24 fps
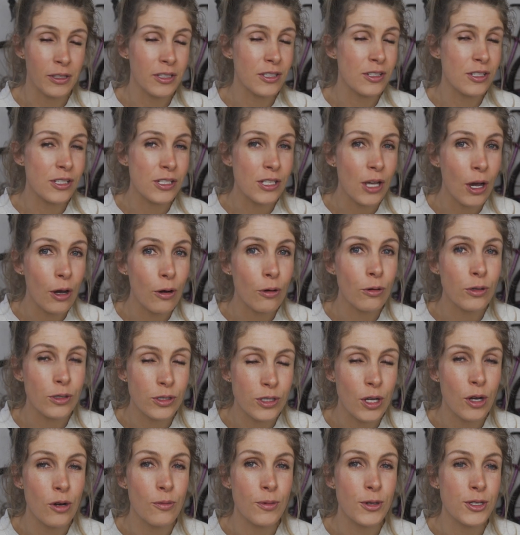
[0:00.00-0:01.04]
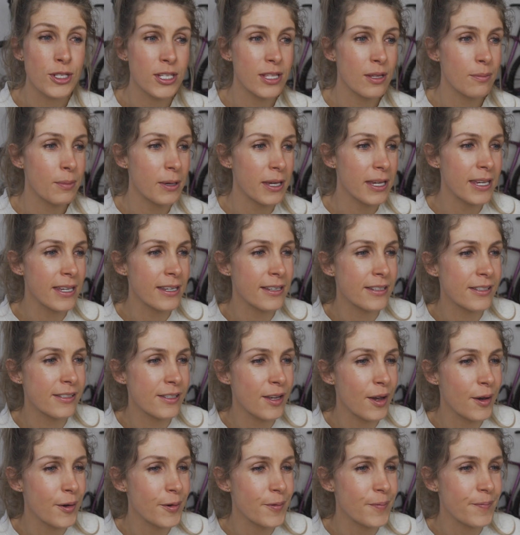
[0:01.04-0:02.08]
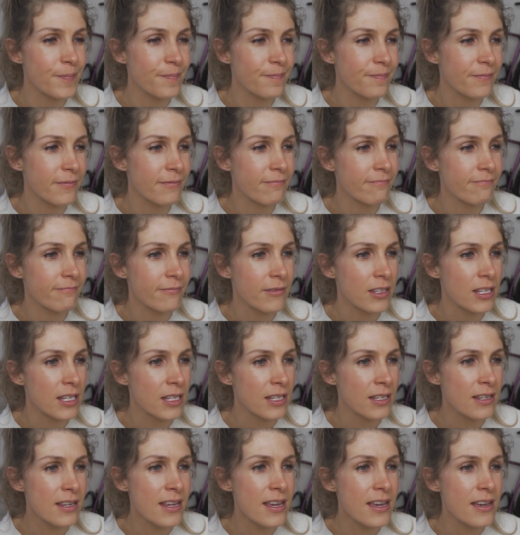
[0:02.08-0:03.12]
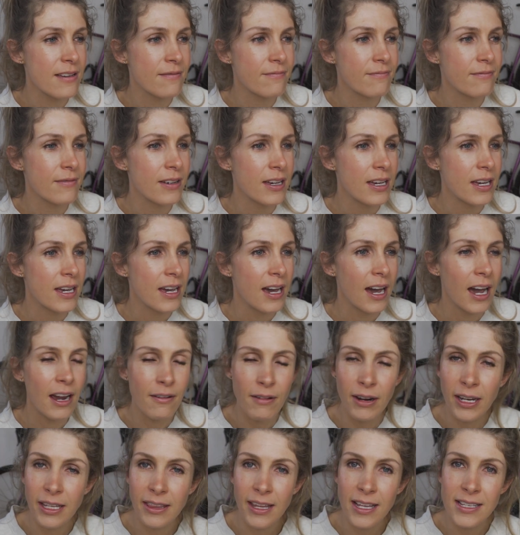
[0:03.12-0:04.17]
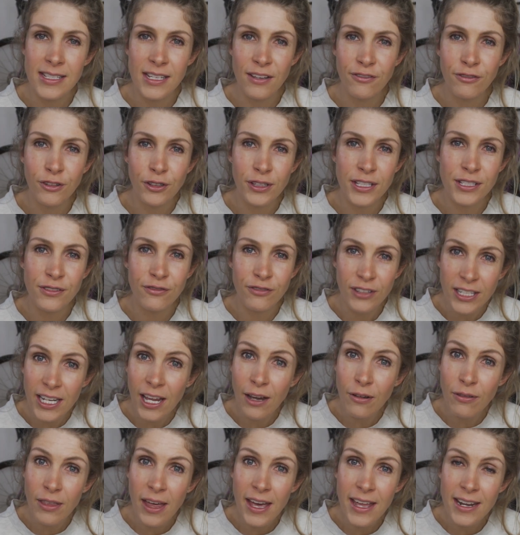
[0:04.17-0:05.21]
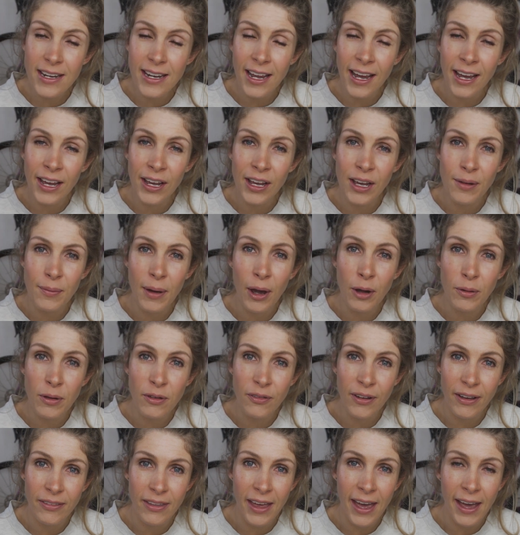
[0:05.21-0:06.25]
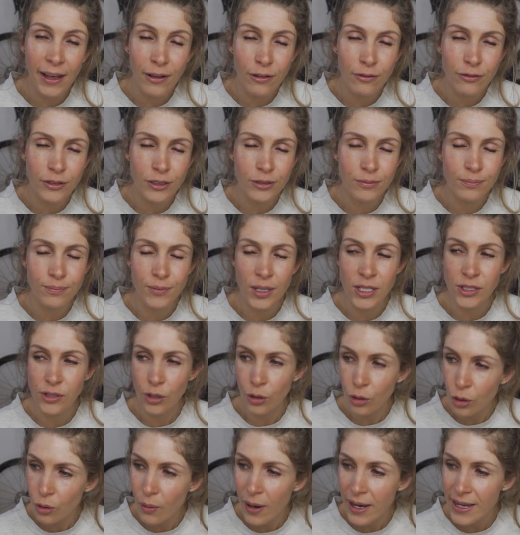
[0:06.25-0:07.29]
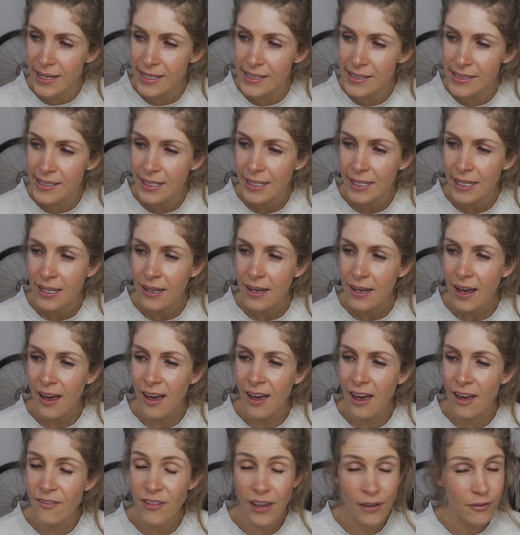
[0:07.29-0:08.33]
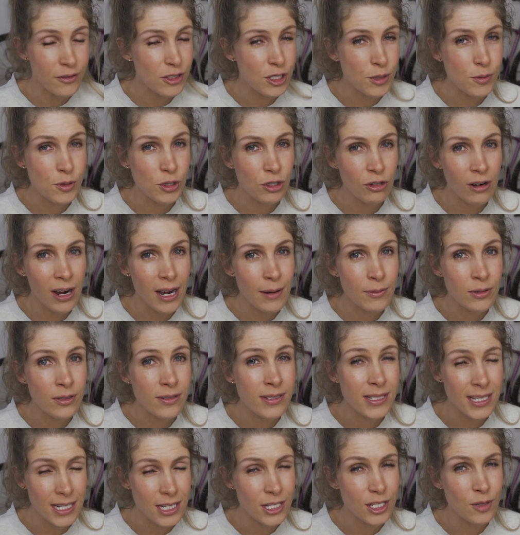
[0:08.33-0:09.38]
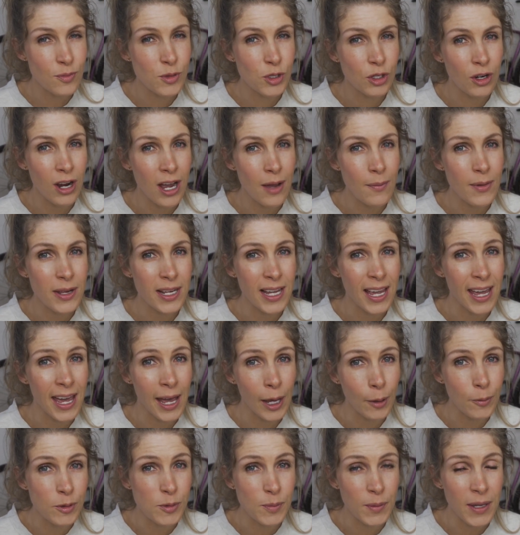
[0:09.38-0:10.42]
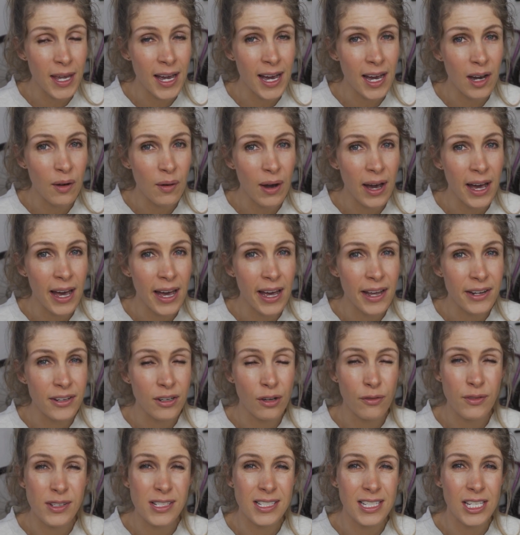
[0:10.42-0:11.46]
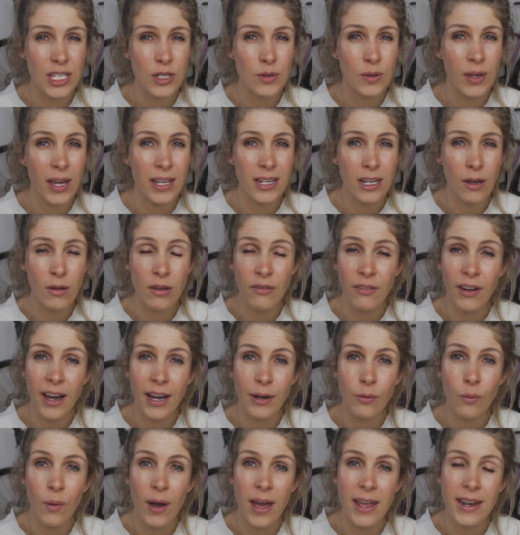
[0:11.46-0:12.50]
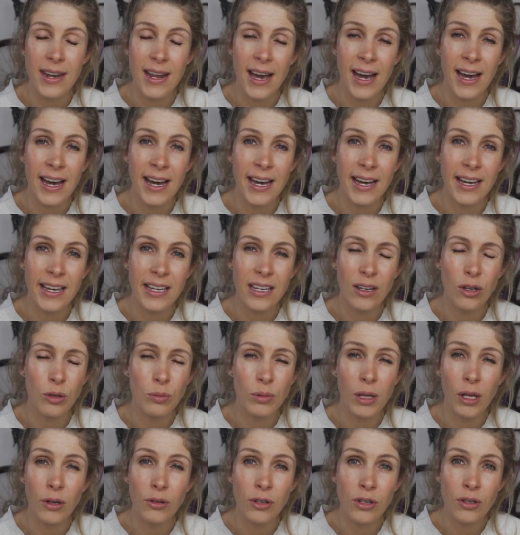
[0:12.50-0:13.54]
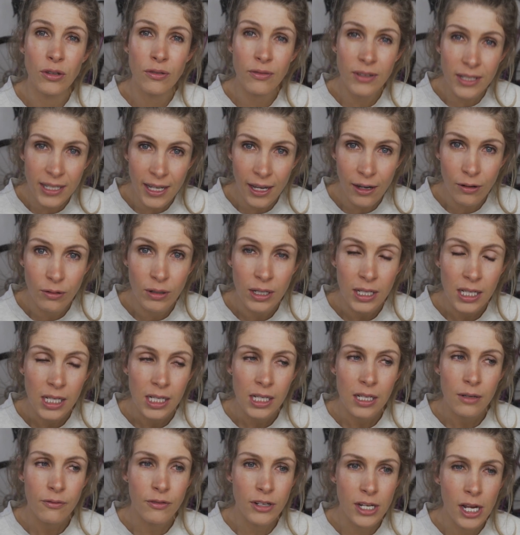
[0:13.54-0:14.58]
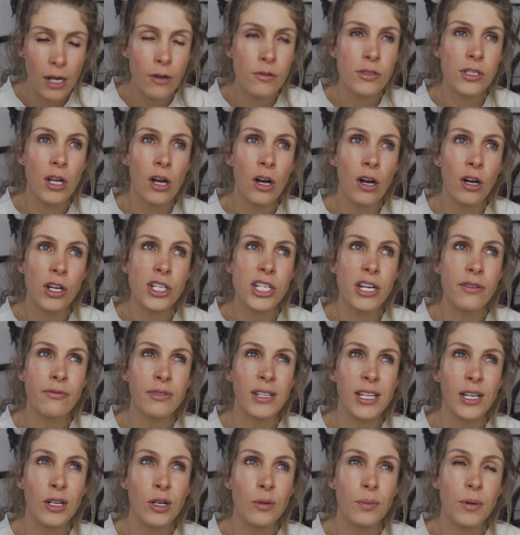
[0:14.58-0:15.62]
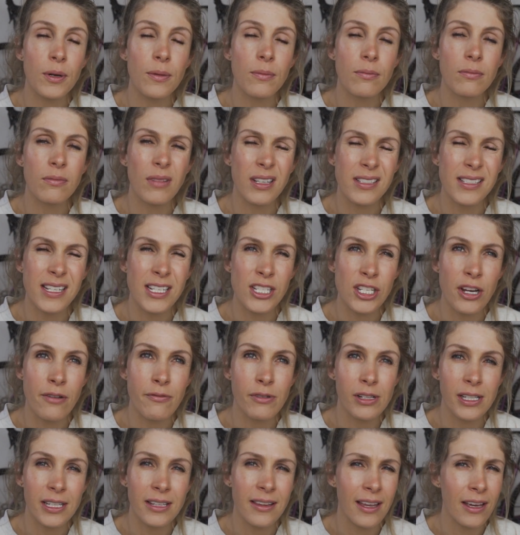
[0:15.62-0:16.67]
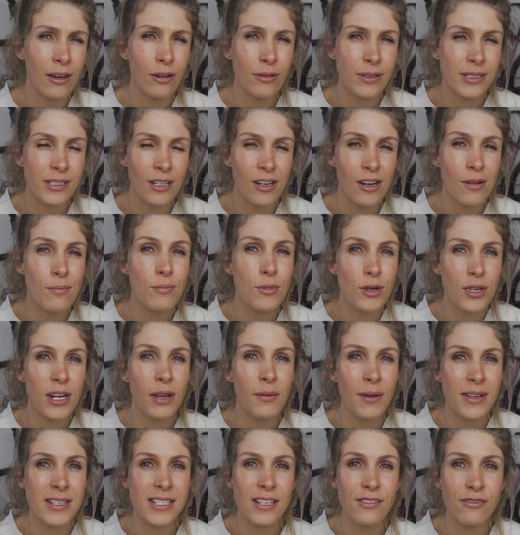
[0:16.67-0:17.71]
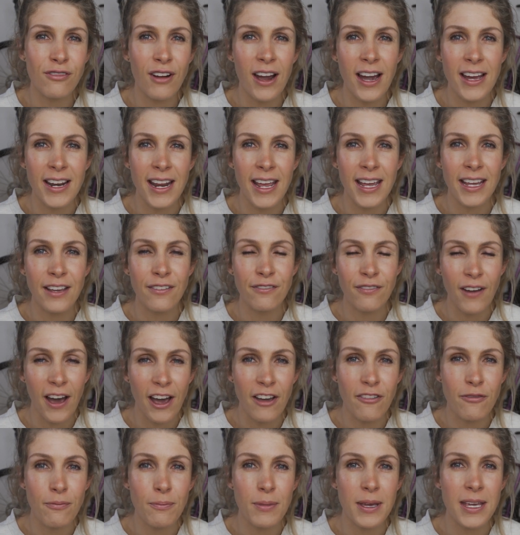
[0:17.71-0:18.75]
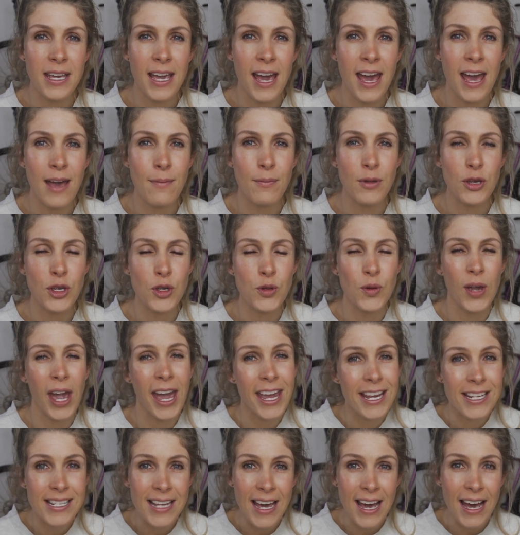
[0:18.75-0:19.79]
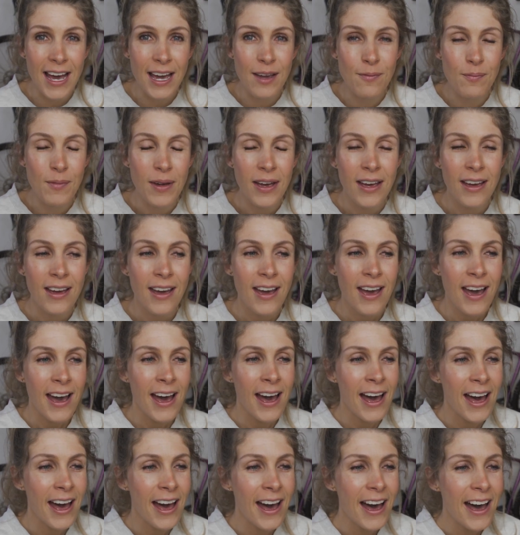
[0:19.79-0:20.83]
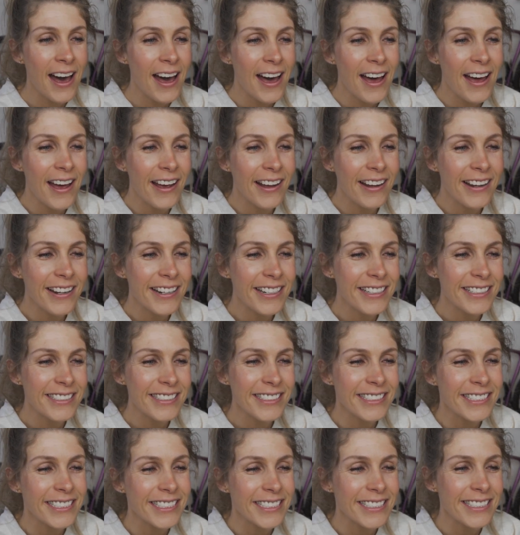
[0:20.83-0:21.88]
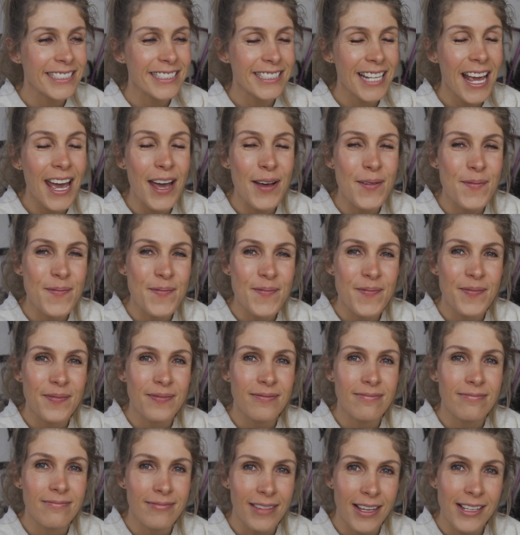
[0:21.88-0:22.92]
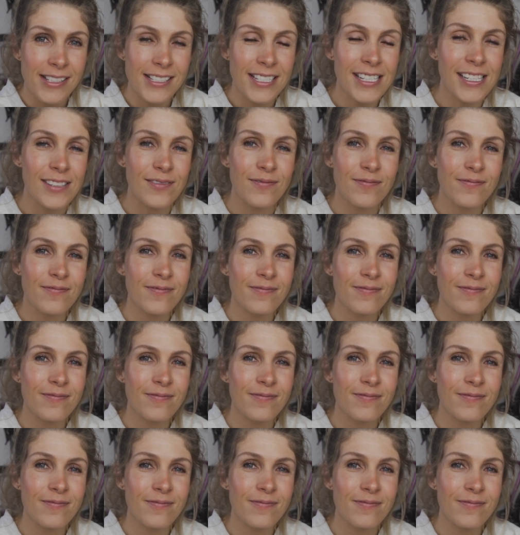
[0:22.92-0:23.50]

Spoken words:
There's so much in the peaks. So yeah, I reckon that's it for this video then. I hope you found that helpful. As always, if you haven't subscribed, consider subscribing. It helps me out, and obviously you get notified when I upload another video. Videos are generally up, I say generally, they always are, Monday, Wednesday, Friday, 5 p.m. UK time. And yeah, that's it.